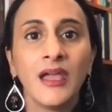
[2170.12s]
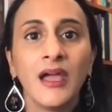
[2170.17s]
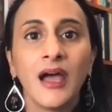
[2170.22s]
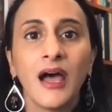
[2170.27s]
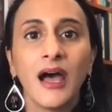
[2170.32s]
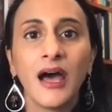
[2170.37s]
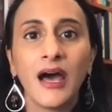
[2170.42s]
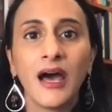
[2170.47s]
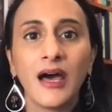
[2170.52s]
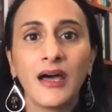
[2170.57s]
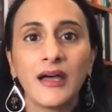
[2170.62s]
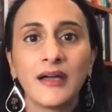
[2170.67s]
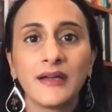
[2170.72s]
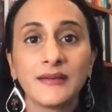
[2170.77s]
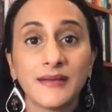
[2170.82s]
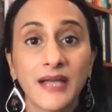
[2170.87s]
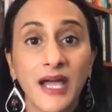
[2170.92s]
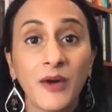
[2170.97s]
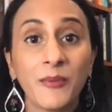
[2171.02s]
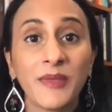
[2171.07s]
uh,
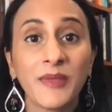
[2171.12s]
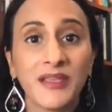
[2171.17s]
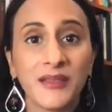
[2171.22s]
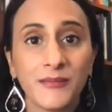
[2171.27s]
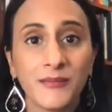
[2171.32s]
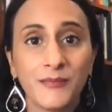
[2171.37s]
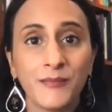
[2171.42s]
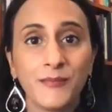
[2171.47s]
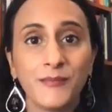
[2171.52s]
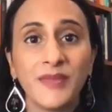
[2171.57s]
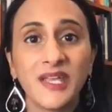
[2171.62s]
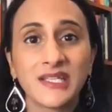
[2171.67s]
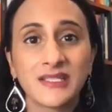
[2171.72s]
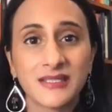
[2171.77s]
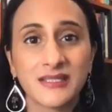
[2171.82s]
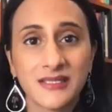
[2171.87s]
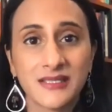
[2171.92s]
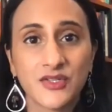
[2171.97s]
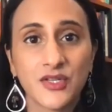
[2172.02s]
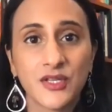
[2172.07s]
helping him make
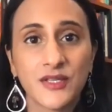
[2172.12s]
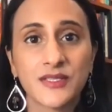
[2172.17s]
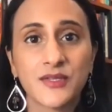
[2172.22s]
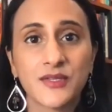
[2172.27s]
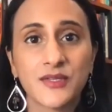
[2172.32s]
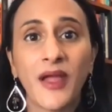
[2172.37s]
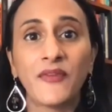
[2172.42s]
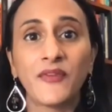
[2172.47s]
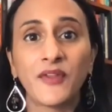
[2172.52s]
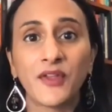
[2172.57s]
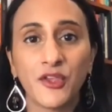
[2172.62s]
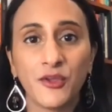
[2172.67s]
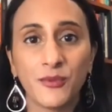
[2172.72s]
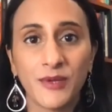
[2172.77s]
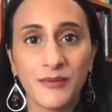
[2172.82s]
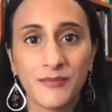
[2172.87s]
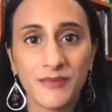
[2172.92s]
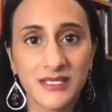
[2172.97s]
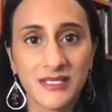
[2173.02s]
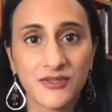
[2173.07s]
decisions around the
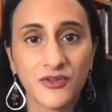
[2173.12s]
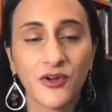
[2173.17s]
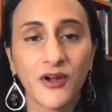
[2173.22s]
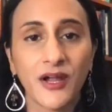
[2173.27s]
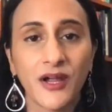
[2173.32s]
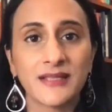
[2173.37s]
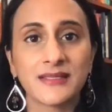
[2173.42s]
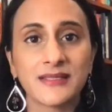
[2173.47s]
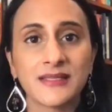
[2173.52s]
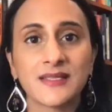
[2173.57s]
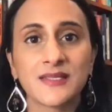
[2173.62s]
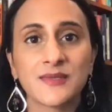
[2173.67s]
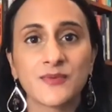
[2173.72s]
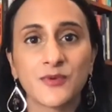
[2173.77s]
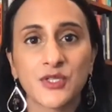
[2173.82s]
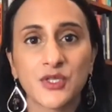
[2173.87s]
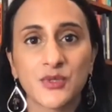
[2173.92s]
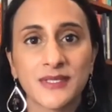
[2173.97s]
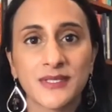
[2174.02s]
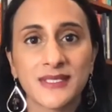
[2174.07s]
Cuban Missile Crisis,
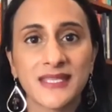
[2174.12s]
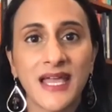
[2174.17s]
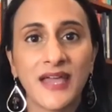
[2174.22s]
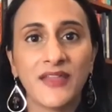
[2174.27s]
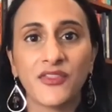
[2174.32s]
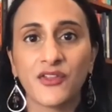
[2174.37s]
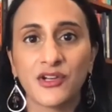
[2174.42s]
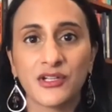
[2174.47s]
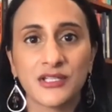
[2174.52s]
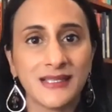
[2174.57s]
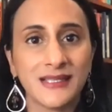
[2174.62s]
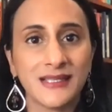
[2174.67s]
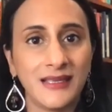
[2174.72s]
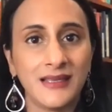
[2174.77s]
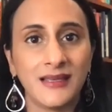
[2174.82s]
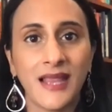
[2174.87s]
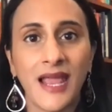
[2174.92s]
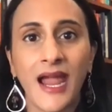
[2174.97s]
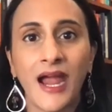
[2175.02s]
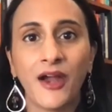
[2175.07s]
which was that
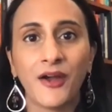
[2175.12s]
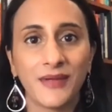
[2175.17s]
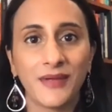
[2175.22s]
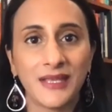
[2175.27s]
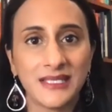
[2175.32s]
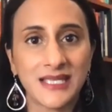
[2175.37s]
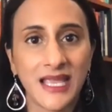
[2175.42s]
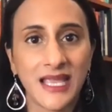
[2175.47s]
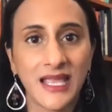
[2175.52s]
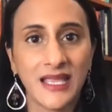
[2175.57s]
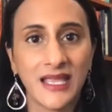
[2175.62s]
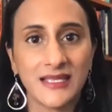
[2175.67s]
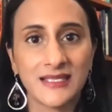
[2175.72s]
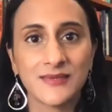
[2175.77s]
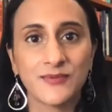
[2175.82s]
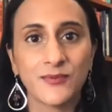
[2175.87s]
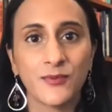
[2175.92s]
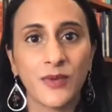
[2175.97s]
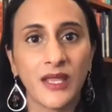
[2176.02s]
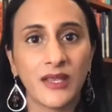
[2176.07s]
13 harrowing days
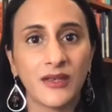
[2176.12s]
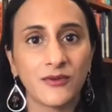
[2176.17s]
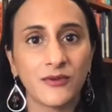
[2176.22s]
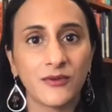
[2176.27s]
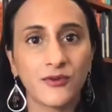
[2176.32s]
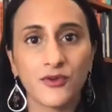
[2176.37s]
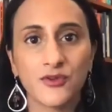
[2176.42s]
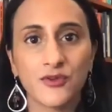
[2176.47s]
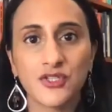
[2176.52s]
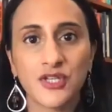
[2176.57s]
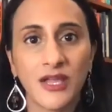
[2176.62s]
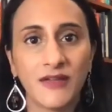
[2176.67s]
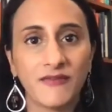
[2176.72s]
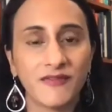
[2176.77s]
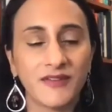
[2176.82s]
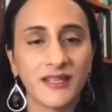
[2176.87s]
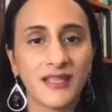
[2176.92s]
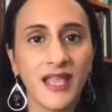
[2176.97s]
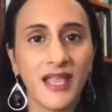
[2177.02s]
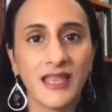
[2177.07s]
when Khrushchev
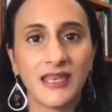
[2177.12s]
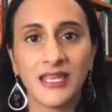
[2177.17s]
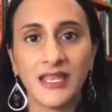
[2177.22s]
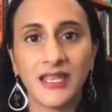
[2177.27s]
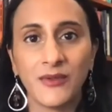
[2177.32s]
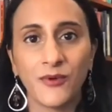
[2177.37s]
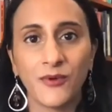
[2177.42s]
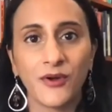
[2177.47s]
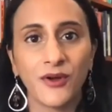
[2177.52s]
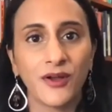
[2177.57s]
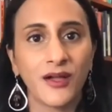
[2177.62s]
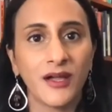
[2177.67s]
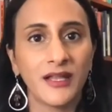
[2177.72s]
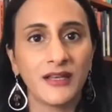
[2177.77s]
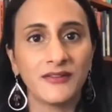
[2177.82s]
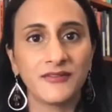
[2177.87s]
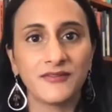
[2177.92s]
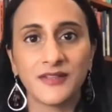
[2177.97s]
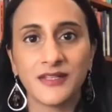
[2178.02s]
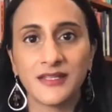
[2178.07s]
and Kennedy were kind
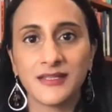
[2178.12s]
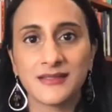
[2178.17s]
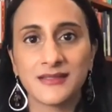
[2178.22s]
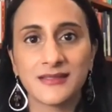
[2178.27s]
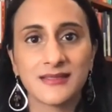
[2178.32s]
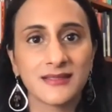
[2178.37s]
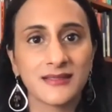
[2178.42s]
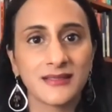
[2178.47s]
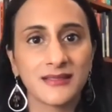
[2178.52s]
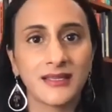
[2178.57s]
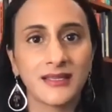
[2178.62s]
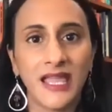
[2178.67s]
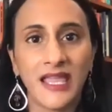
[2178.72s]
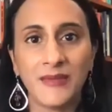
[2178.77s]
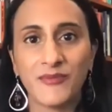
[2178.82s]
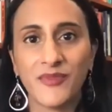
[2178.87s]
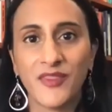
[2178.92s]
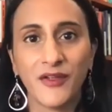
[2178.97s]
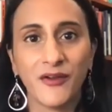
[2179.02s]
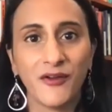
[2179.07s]
of in this
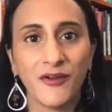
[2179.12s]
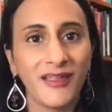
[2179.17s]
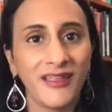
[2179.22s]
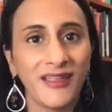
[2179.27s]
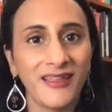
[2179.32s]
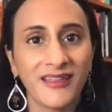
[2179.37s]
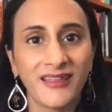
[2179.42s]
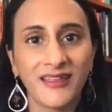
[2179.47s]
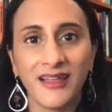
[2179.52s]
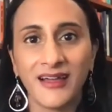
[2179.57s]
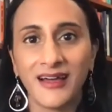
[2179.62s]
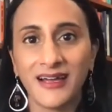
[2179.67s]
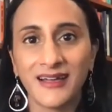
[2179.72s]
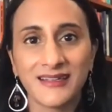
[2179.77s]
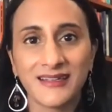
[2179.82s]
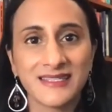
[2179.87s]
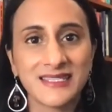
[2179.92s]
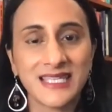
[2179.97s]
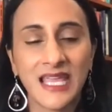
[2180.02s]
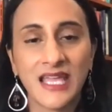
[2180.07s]
game theory uh,
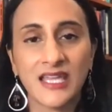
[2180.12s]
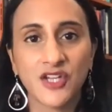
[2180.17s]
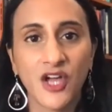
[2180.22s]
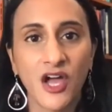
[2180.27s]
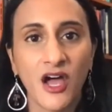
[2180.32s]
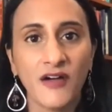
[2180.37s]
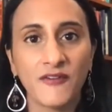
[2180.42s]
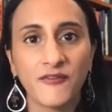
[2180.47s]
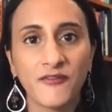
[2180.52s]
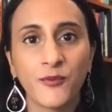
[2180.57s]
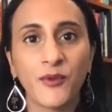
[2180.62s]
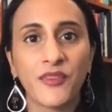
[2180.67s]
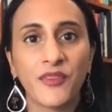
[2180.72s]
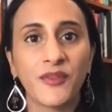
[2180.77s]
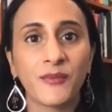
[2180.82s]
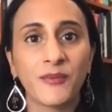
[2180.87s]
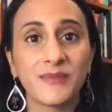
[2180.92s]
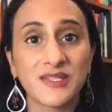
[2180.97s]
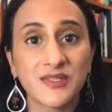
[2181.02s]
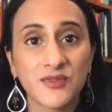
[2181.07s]
standoff with the
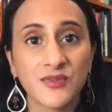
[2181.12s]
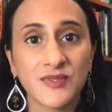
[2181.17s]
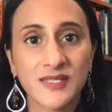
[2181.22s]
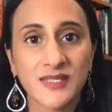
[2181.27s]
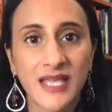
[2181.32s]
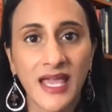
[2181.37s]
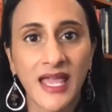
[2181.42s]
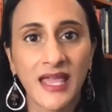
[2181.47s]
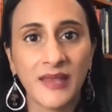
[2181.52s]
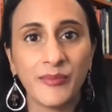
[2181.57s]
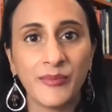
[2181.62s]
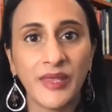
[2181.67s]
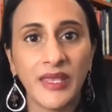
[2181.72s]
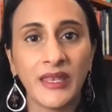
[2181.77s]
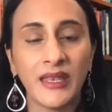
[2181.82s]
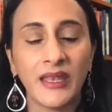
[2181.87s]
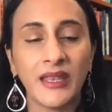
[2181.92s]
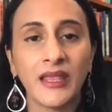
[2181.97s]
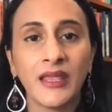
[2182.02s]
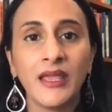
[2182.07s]
missiles that had
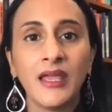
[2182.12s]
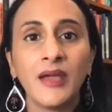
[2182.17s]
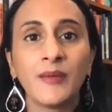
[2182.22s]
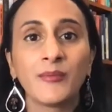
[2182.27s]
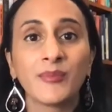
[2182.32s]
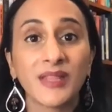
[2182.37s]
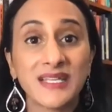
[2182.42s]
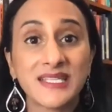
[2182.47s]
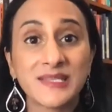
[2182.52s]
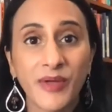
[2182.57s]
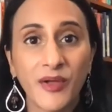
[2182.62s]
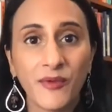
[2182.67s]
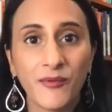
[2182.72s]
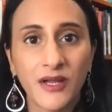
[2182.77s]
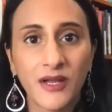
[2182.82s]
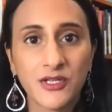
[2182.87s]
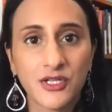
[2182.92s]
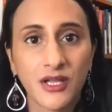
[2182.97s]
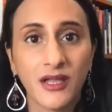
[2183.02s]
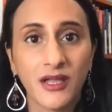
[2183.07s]
been placed by
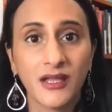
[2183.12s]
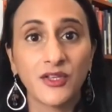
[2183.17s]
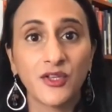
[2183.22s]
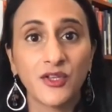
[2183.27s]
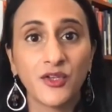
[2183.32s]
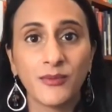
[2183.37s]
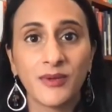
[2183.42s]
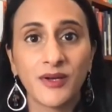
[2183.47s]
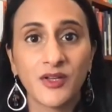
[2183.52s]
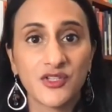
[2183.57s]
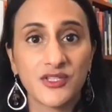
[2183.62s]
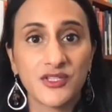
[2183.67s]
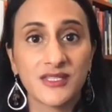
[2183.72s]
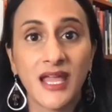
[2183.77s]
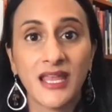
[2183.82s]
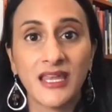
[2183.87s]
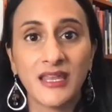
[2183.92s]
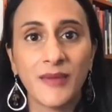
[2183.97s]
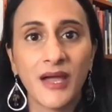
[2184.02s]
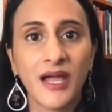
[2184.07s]
Russia in Cuba, just
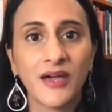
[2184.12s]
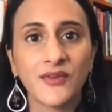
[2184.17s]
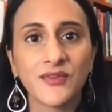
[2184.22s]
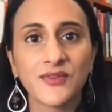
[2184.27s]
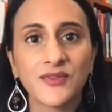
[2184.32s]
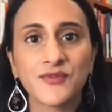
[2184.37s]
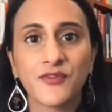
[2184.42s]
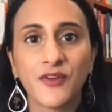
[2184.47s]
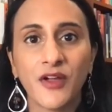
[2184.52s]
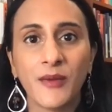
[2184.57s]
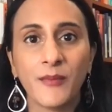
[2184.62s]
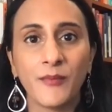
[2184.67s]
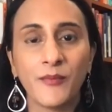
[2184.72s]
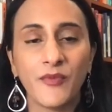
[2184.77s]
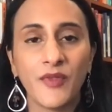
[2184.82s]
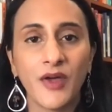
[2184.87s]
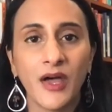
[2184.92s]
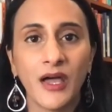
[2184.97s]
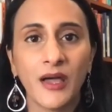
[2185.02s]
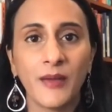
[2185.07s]
90 miles from
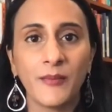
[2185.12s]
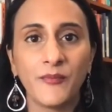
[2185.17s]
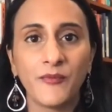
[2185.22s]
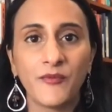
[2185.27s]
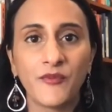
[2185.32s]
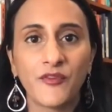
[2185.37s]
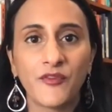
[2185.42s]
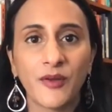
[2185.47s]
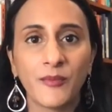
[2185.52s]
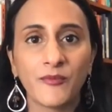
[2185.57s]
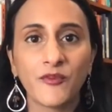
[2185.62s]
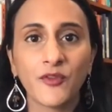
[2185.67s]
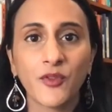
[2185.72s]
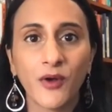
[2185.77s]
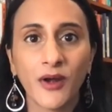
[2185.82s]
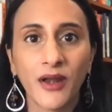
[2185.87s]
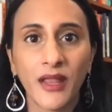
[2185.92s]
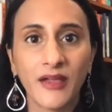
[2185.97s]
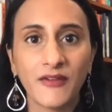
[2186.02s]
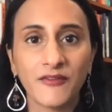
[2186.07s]
um, from
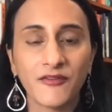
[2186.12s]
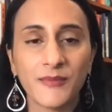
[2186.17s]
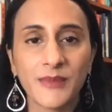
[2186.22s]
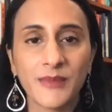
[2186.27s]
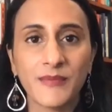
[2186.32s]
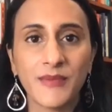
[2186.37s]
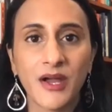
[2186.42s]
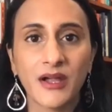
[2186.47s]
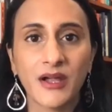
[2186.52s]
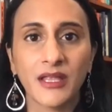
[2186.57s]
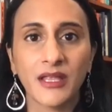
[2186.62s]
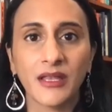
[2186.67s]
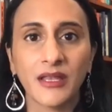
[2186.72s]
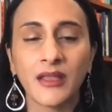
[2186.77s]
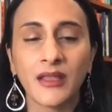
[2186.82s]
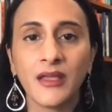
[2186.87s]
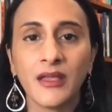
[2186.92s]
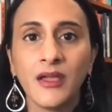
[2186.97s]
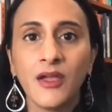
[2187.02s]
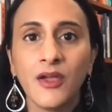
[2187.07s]
Florida, from the American
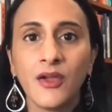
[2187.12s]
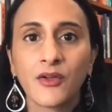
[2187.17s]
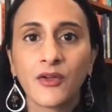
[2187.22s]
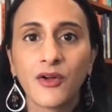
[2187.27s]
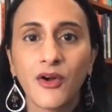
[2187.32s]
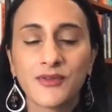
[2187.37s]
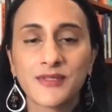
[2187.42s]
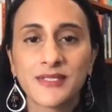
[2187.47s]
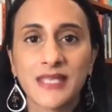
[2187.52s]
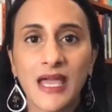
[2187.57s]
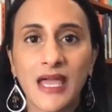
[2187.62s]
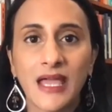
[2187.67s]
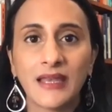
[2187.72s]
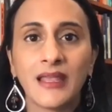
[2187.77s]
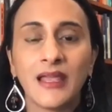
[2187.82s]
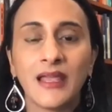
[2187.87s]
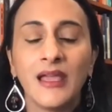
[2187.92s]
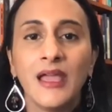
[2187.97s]
coastline.